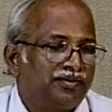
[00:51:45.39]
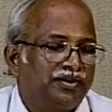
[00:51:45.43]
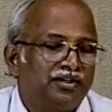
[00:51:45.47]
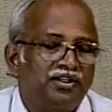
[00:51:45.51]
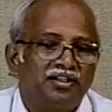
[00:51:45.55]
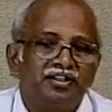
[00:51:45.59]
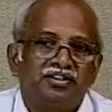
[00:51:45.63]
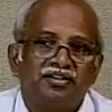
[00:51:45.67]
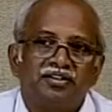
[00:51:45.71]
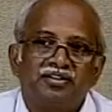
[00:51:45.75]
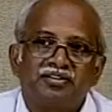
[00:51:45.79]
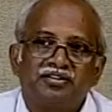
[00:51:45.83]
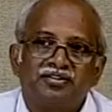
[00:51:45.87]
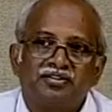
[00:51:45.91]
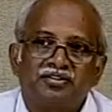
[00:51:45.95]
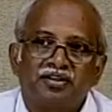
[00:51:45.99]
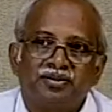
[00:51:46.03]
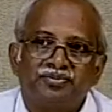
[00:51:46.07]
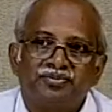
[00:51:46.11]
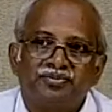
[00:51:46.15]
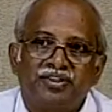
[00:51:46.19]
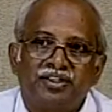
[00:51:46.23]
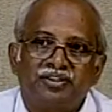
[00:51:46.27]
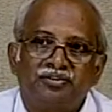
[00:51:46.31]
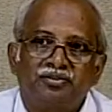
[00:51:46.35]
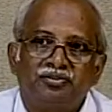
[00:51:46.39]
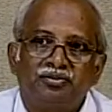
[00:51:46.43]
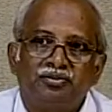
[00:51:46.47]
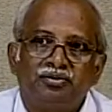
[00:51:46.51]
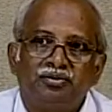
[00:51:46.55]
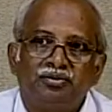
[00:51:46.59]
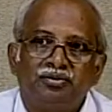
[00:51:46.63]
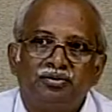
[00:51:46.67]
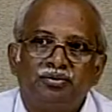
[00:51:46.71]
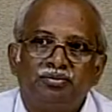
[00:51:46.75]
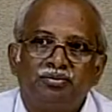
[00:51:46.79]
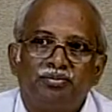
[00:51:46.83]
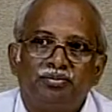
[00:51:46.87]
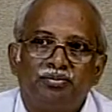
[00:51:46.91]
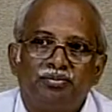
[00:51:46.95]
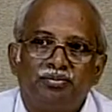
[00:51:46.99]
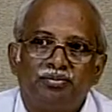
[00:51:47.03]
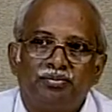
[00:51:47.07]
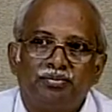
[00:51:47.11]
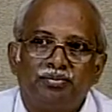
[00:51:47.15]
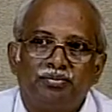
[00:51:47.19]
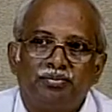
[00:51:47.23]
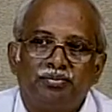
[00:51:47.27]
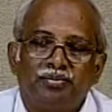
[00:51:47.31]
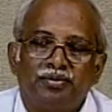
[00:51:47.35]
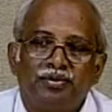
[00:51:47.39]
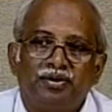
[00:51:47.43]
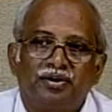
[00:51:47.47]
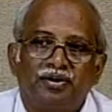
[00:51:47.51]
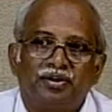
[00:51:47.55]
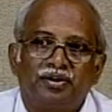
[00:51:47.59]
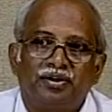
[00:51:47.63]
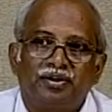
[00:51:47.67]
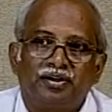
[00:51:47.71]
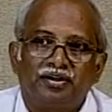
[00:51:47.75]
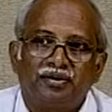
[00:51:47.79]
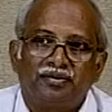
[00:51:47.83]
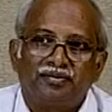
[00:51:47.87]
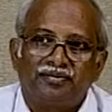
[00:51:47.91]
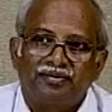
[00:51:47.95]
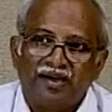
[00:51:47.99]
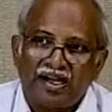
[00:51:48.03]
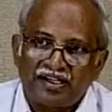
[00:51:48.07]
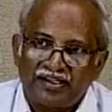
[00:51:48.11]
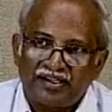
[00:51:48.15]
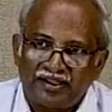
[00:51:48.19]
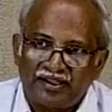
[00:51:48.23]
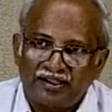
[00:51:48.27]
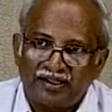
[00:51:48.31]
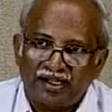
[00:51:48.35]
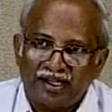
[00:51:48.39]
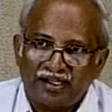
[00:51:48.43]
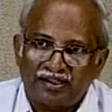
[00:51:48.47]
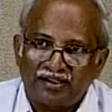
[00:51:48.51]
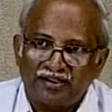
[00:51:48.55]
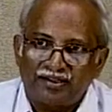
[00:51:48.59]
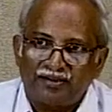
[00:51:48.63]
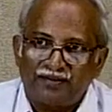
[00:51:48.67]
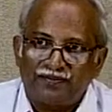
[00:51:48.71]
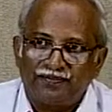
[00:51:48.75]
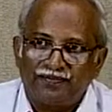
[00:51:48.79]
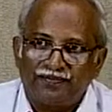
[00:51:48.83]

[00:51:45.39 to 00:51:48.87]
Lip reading: it is subject to fatigue cracking.